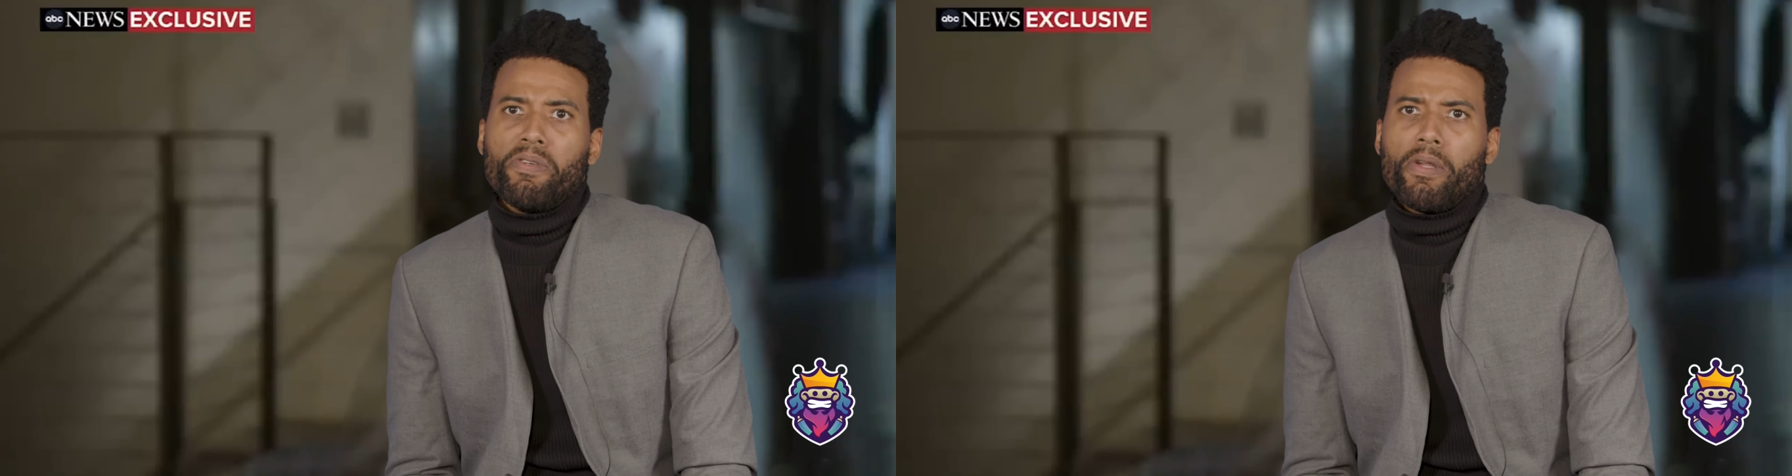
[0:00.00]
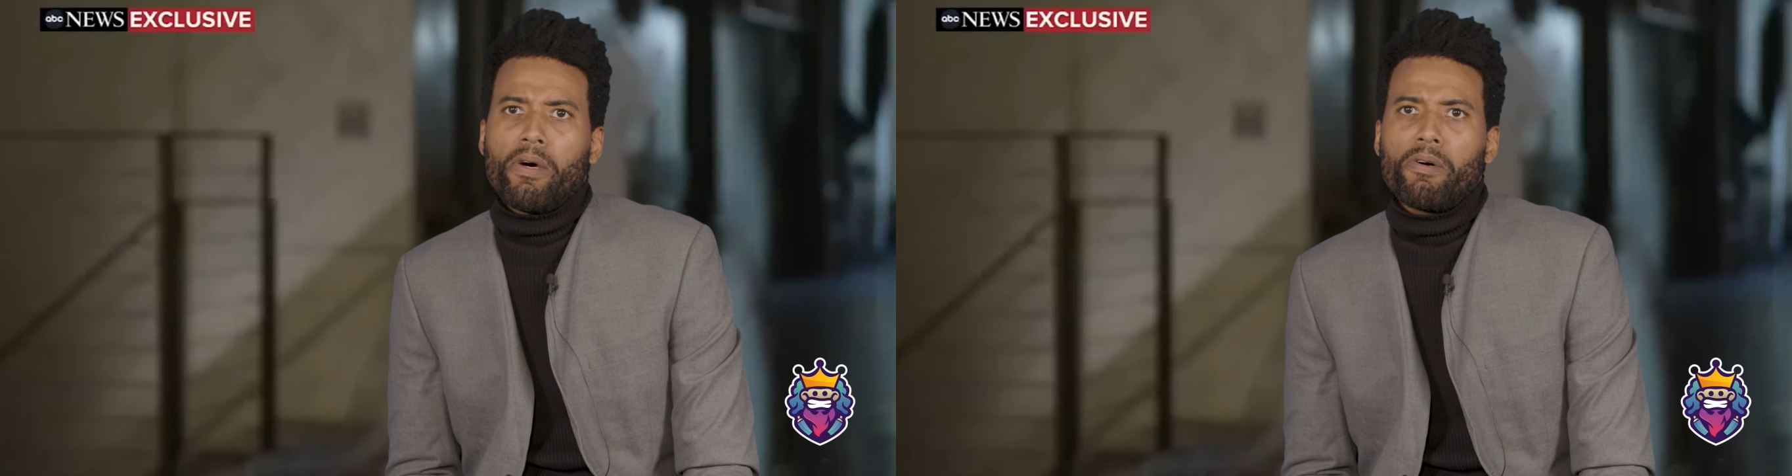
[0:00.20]

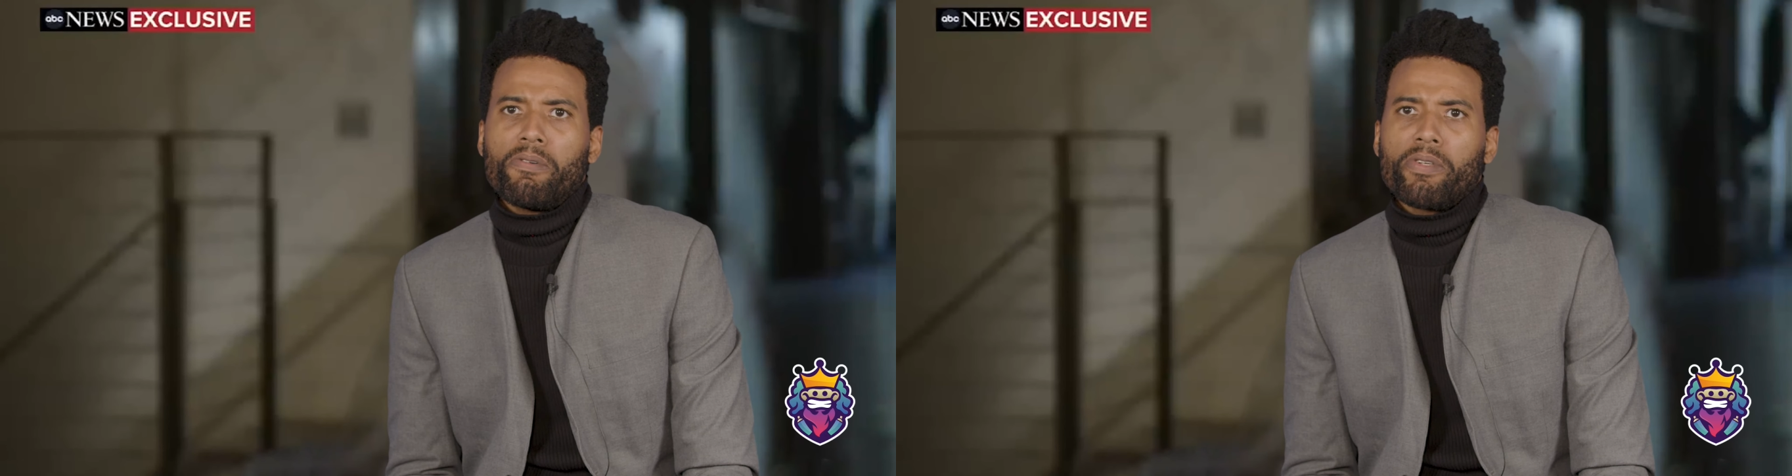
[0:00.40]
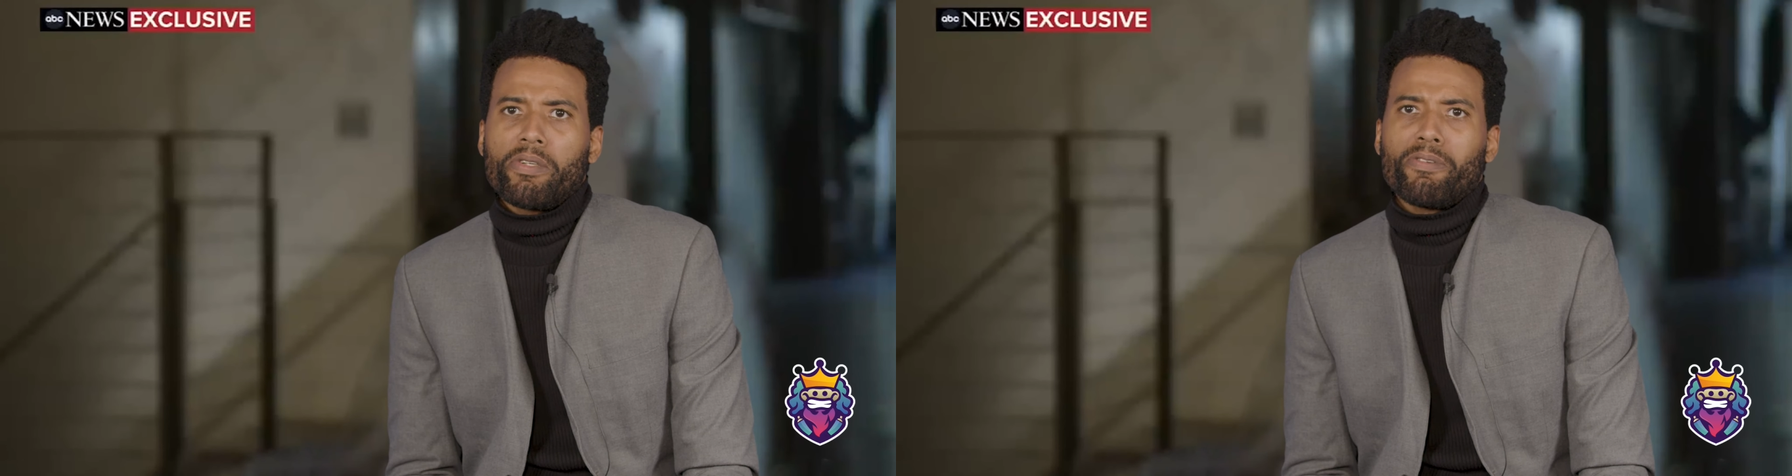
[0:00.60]
you know.
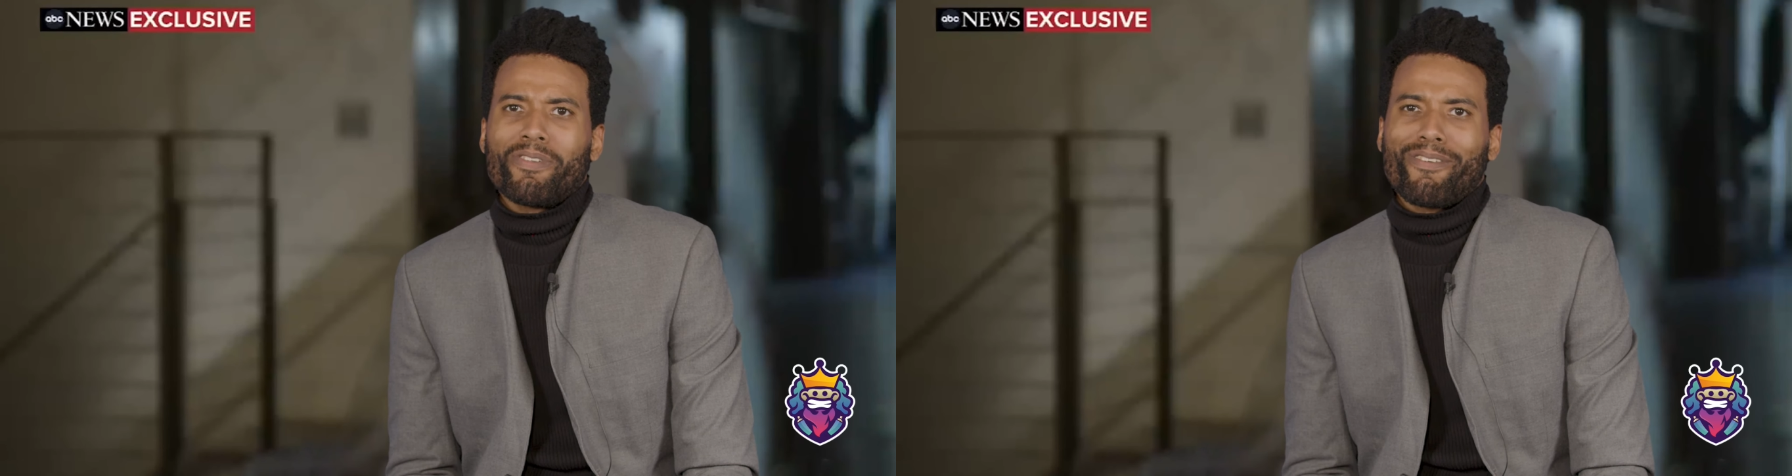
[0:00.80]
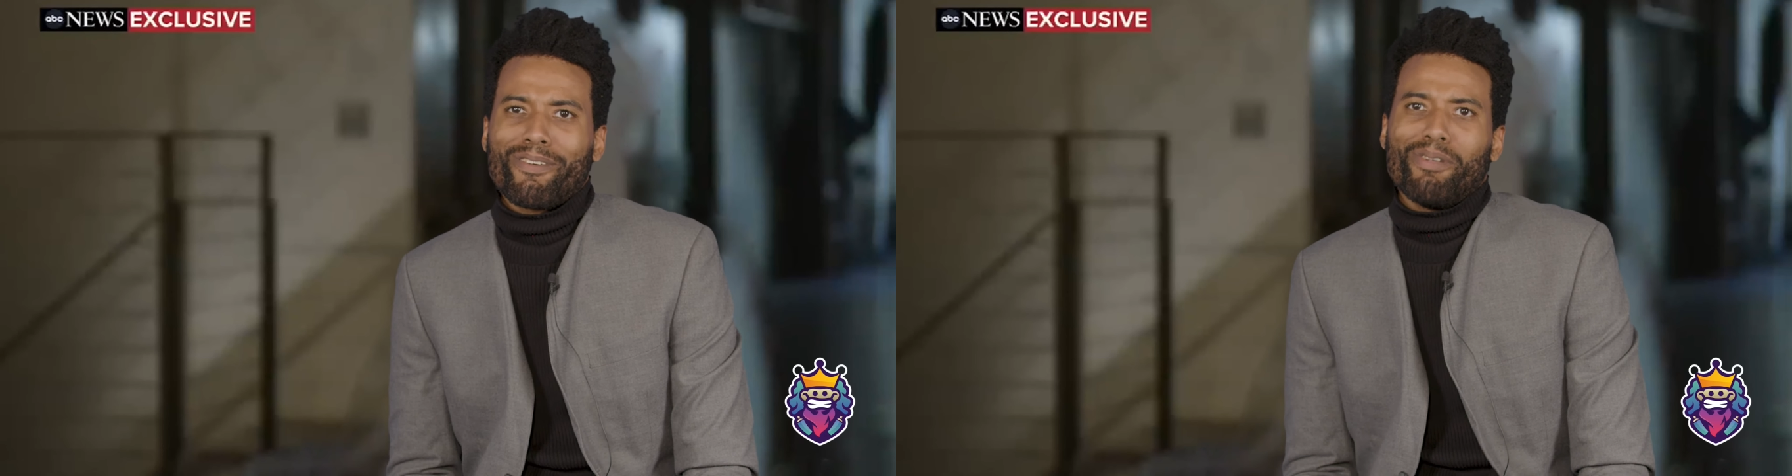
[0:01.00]

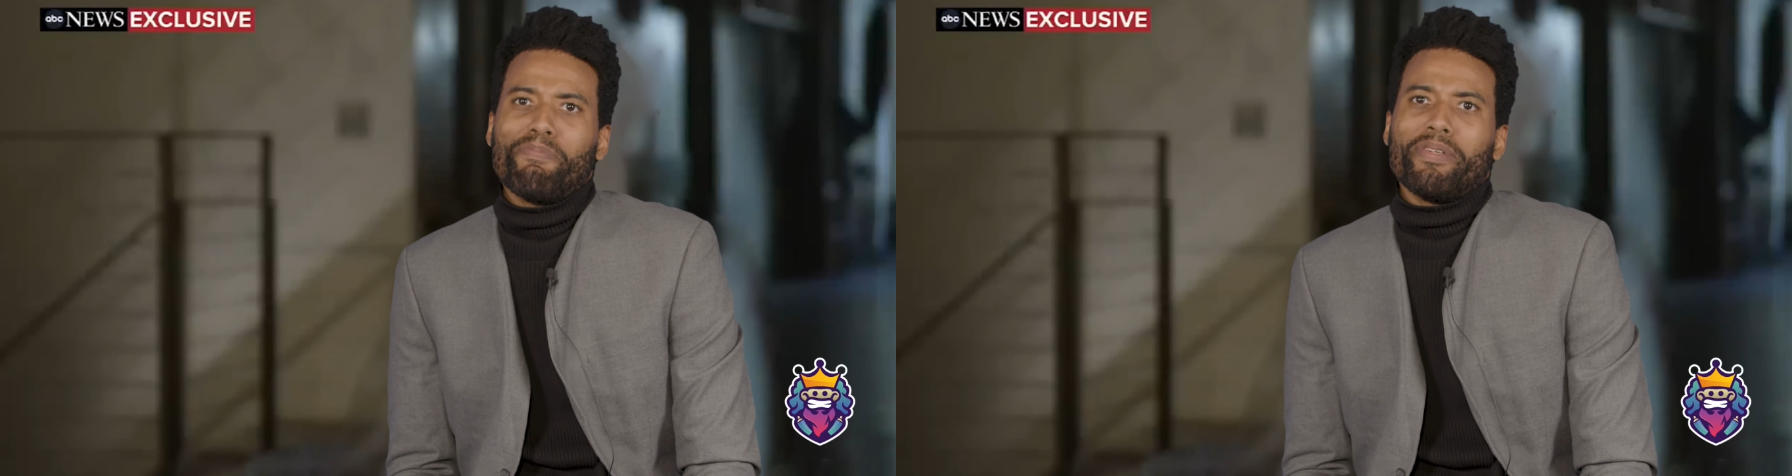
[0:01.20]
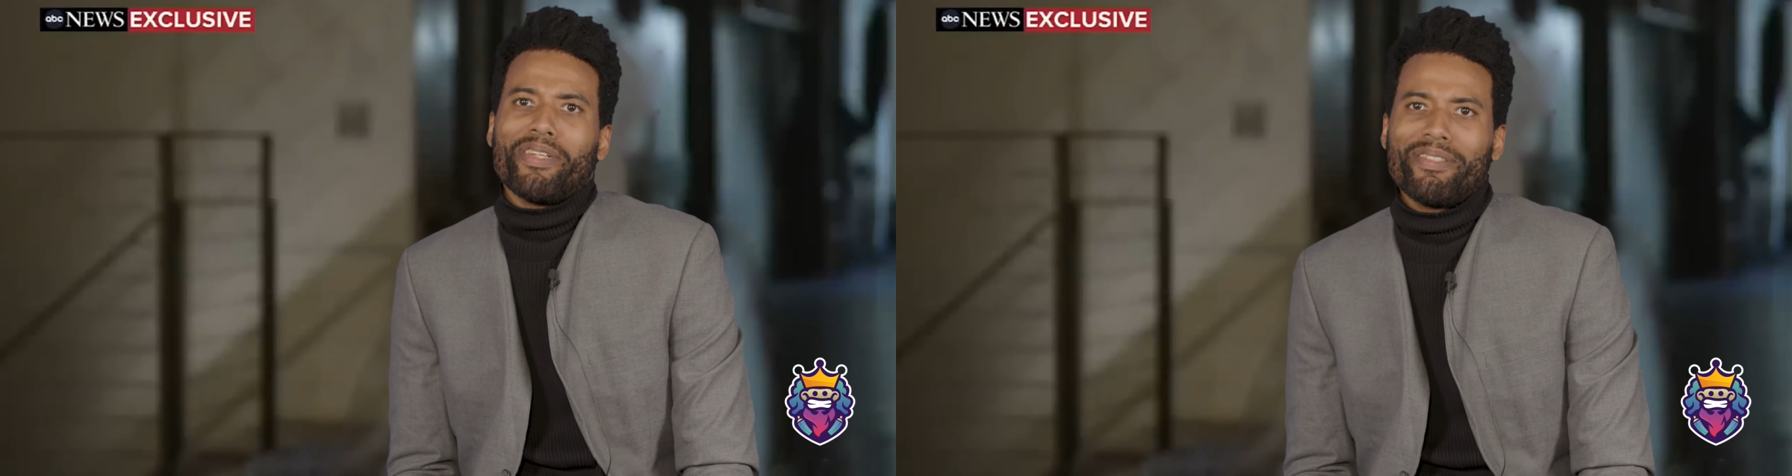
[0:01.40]
Grow
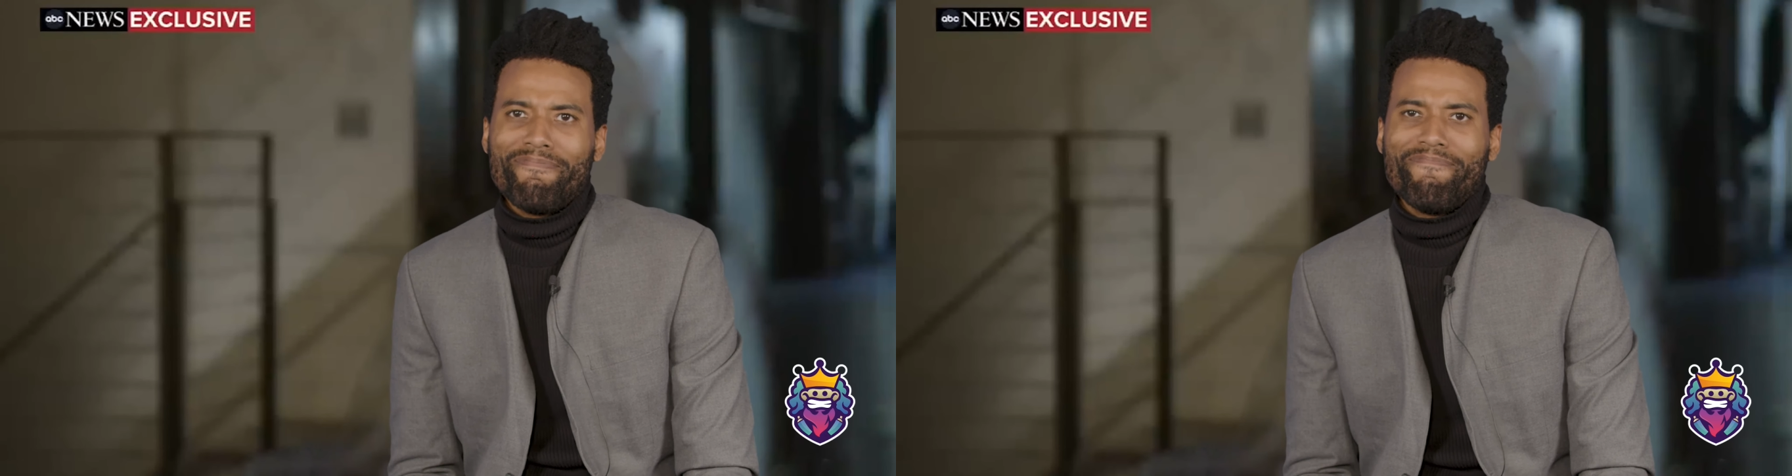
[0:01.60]
up in a